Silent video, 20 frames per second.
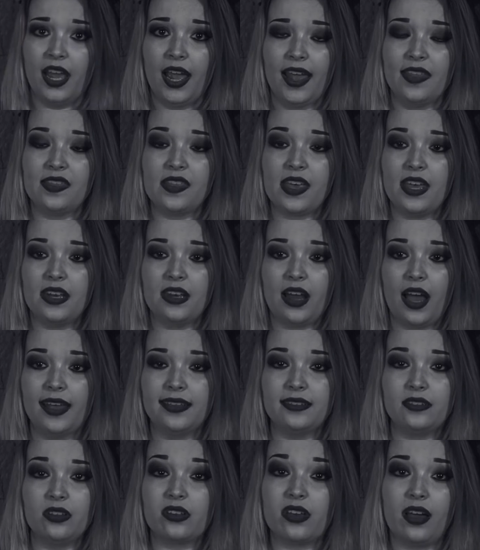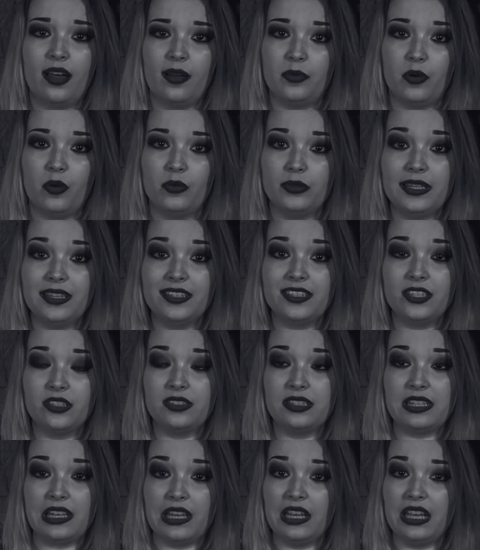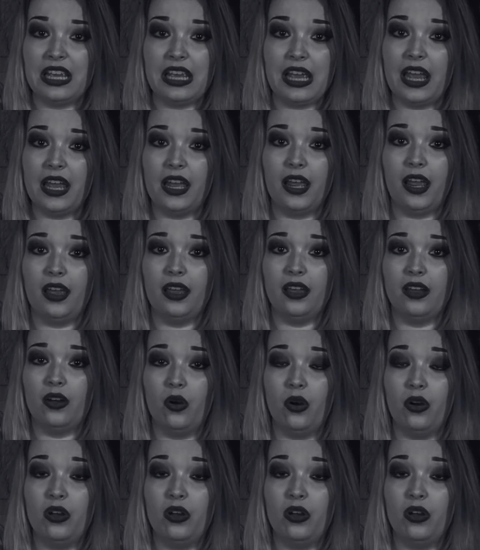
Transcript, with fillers: And then I look up only to see a,